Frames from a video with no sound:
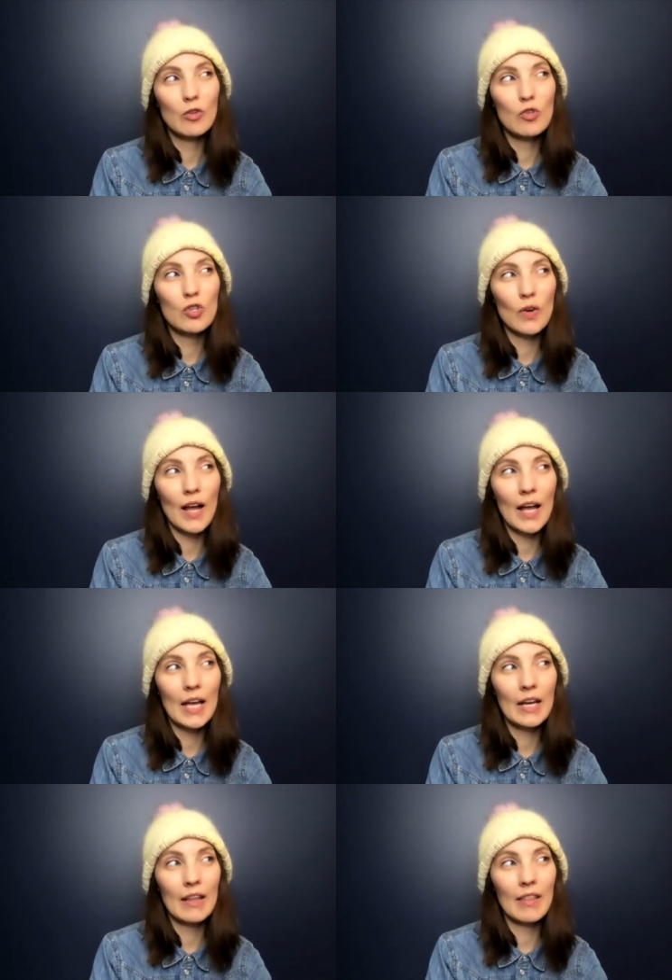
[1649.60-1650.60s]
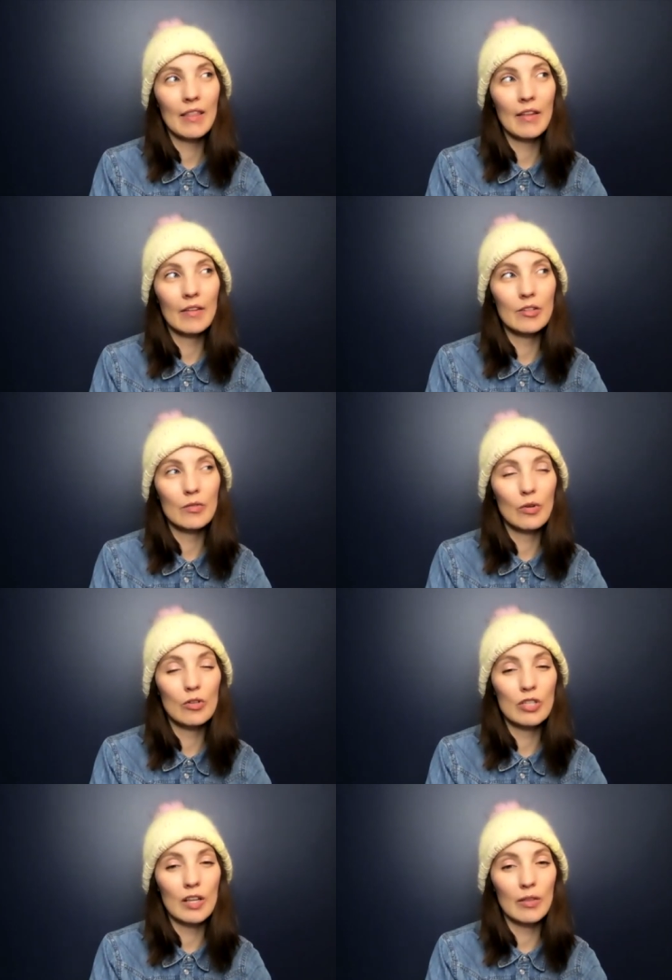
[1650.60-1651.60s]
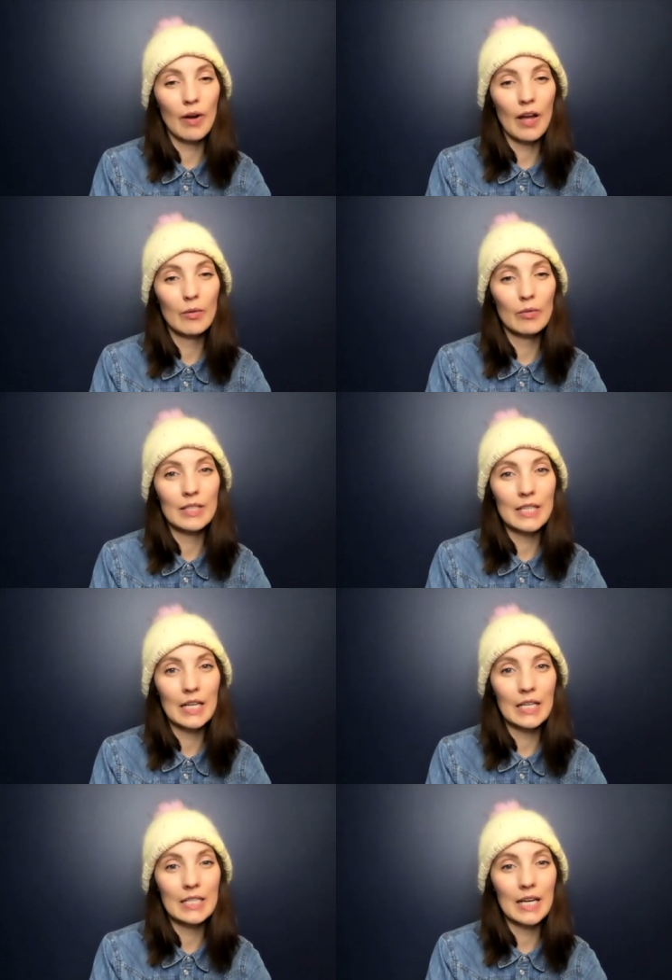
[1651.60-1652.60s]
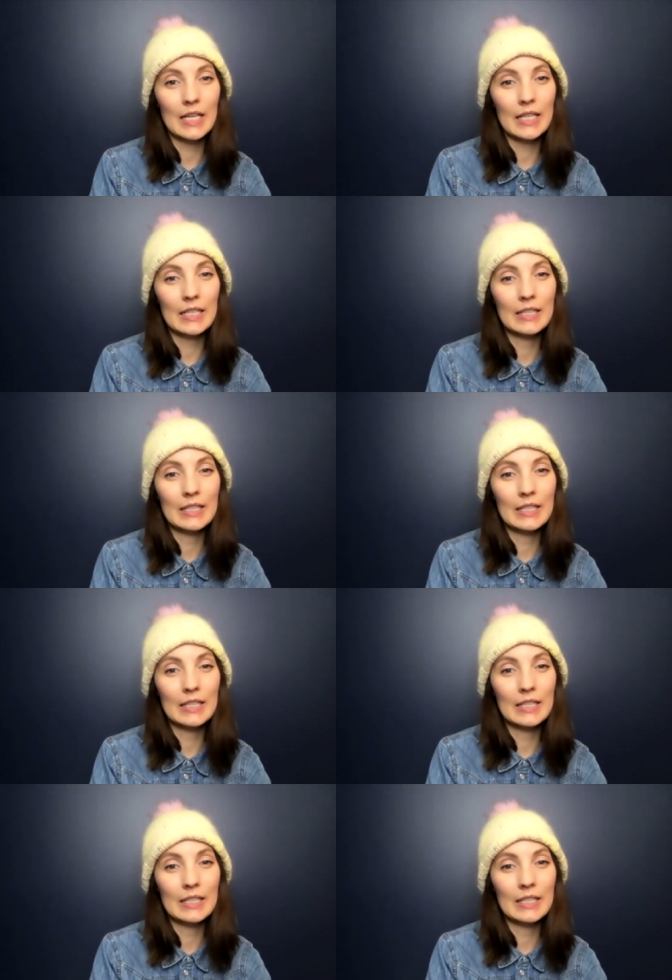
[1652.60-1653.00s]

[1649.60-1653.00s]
tried the crochet thread with the tiny tiny?